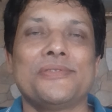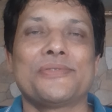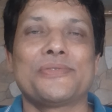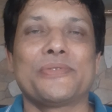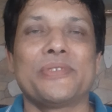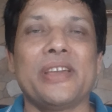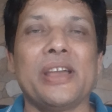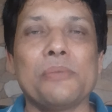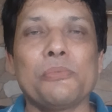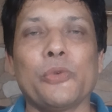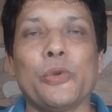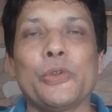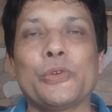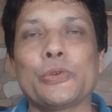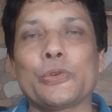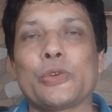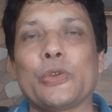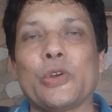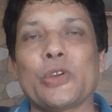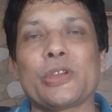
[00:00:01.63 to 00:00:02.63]
Today I'm going
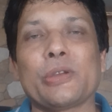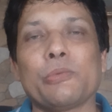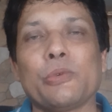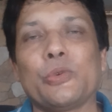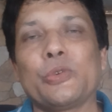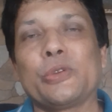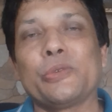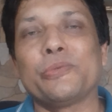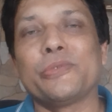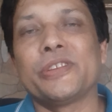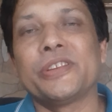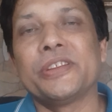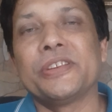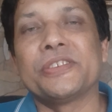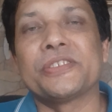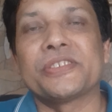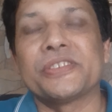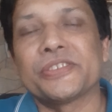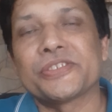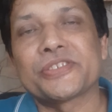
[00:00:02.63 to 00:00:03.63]
to talk about a very
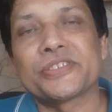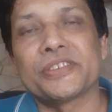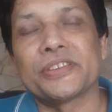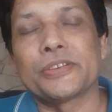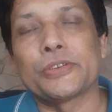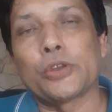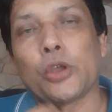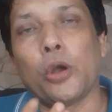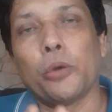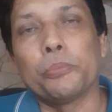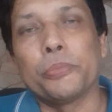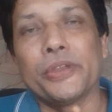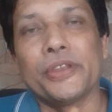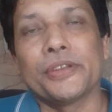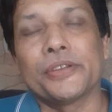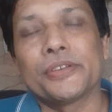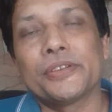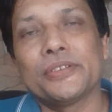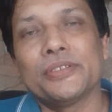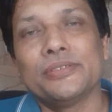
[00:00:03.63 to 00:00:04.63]
interesting
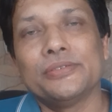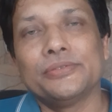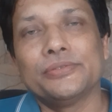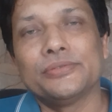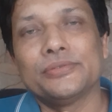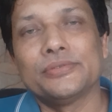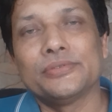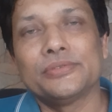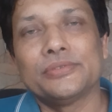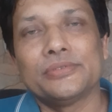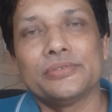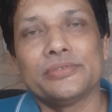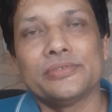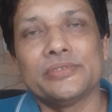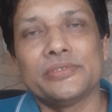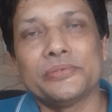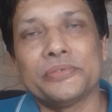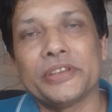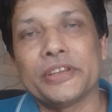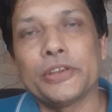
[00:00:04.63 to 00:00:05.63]
topic,
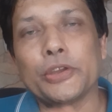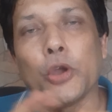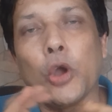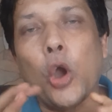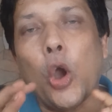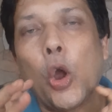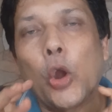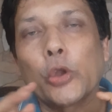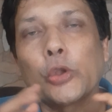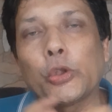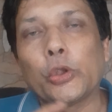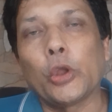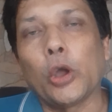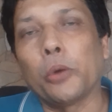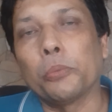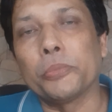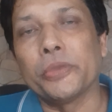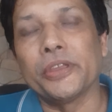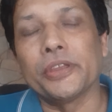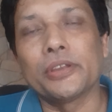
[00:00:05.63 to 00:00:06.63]
very hot
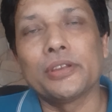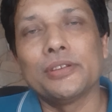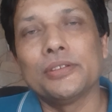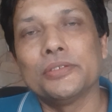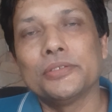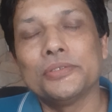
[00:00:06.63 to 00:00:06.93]
topic.